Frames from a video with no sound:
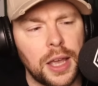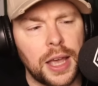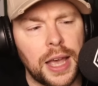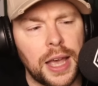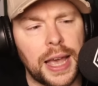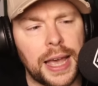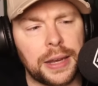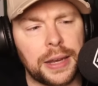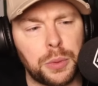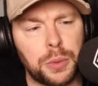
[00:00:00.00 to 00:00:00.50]

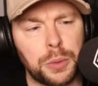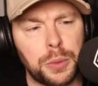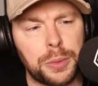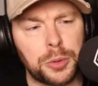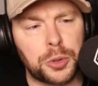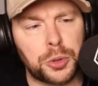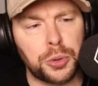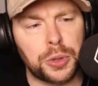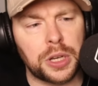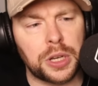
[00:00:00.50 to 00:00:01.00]
And we were
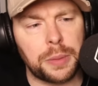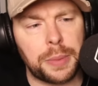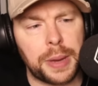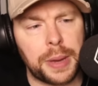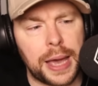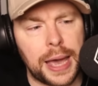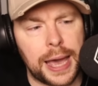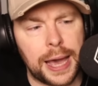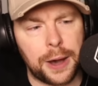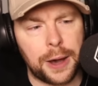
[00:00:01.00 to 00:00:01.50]
talking
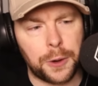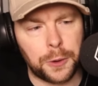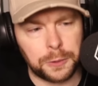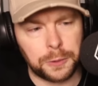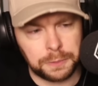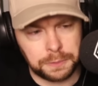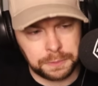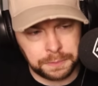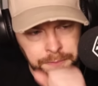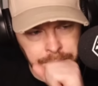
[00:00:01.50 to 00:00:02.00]
about how,
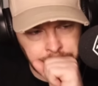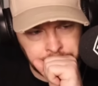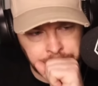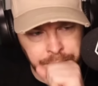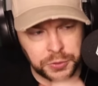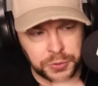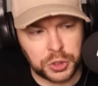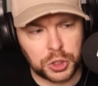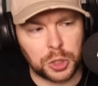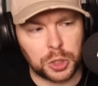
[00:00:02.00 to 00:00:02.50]

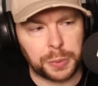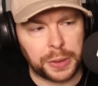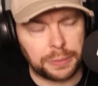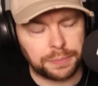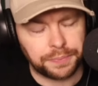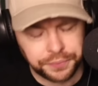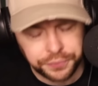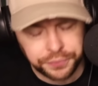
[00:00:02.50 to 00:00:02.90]
excuse me,